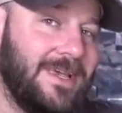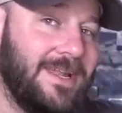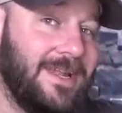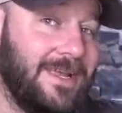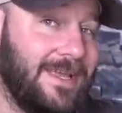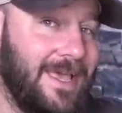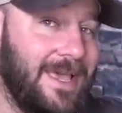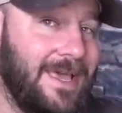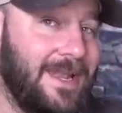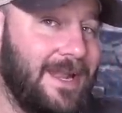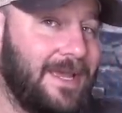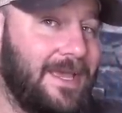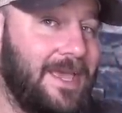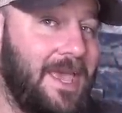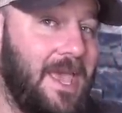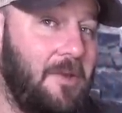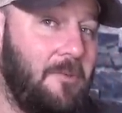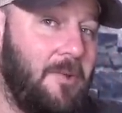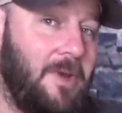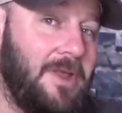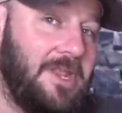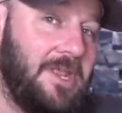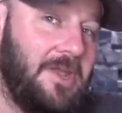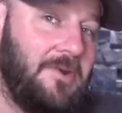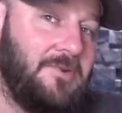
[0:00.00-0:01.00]
And again, I
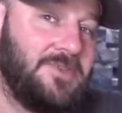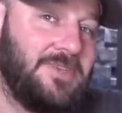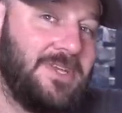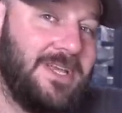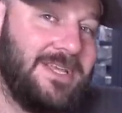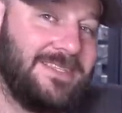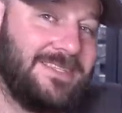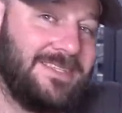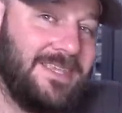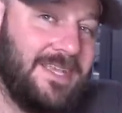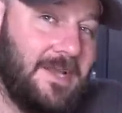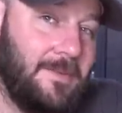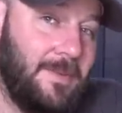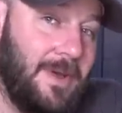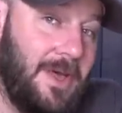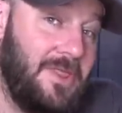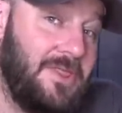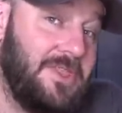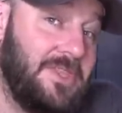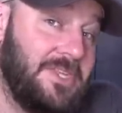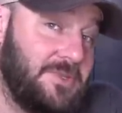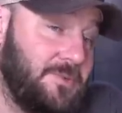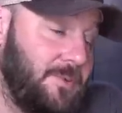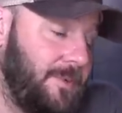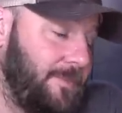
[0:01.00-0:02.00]
can't wait to hear what you guys think
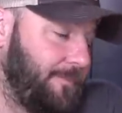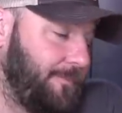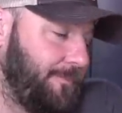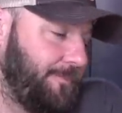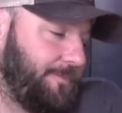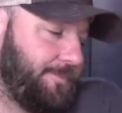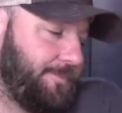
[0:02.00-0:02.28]
about this one.